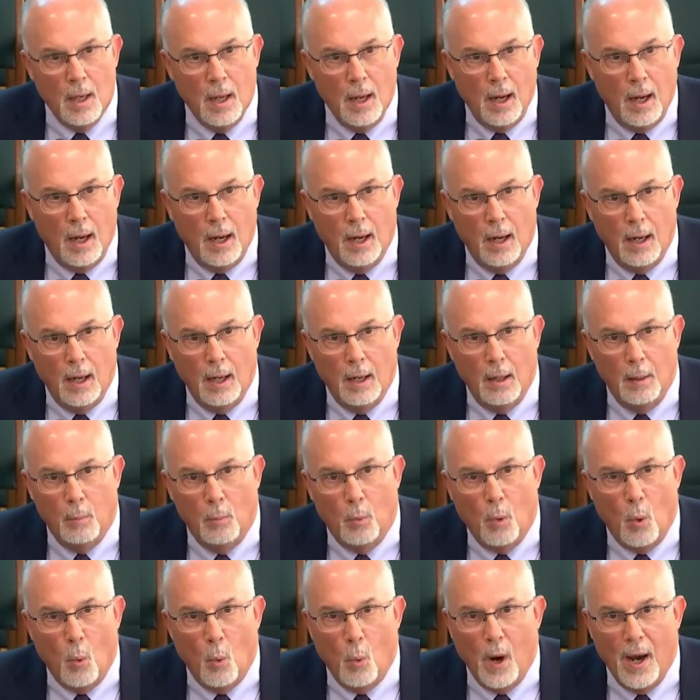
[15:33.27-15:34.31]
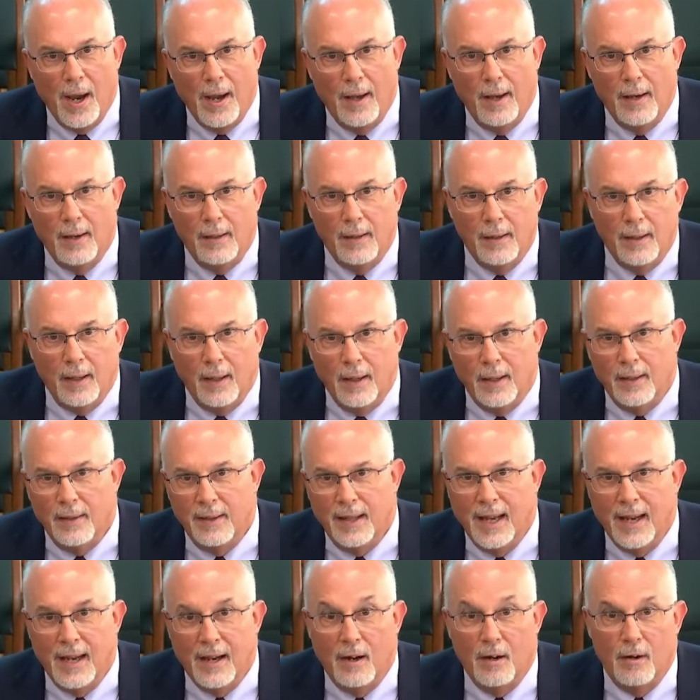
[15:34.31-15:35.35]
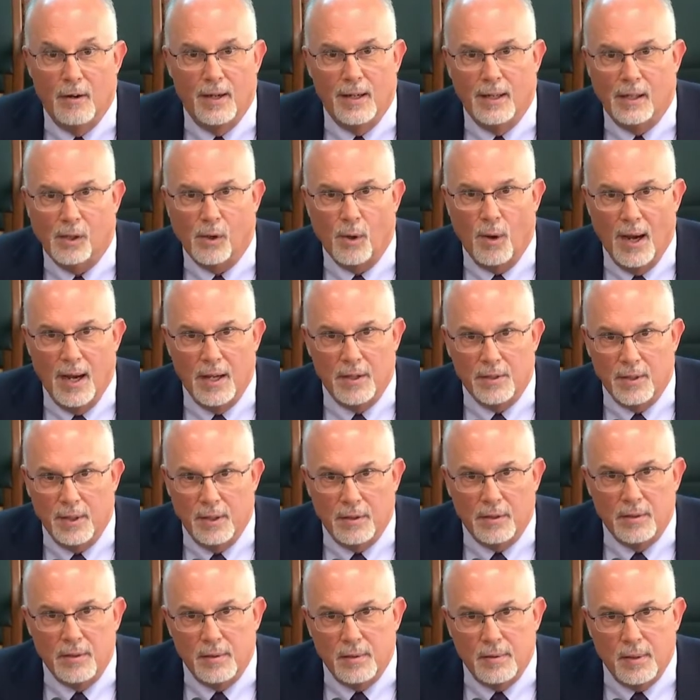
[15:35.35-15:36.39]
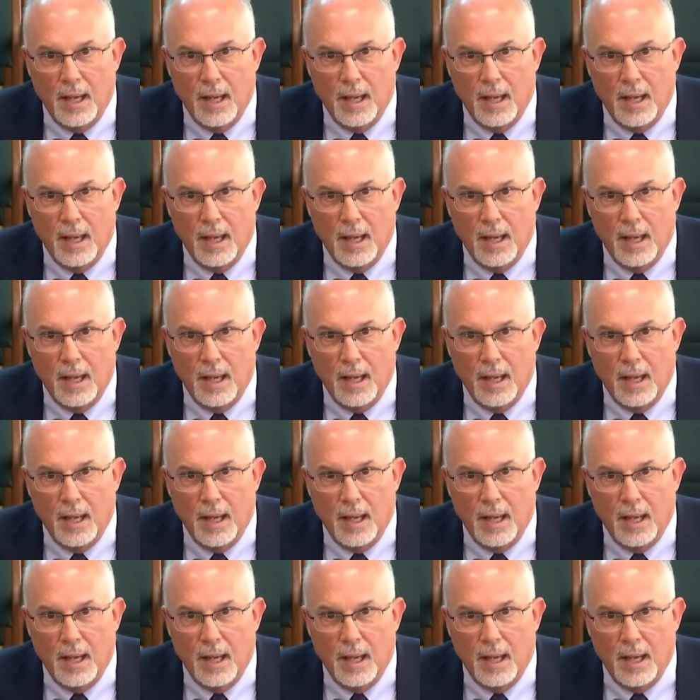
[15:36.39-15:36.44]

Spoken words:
when they are in crisis.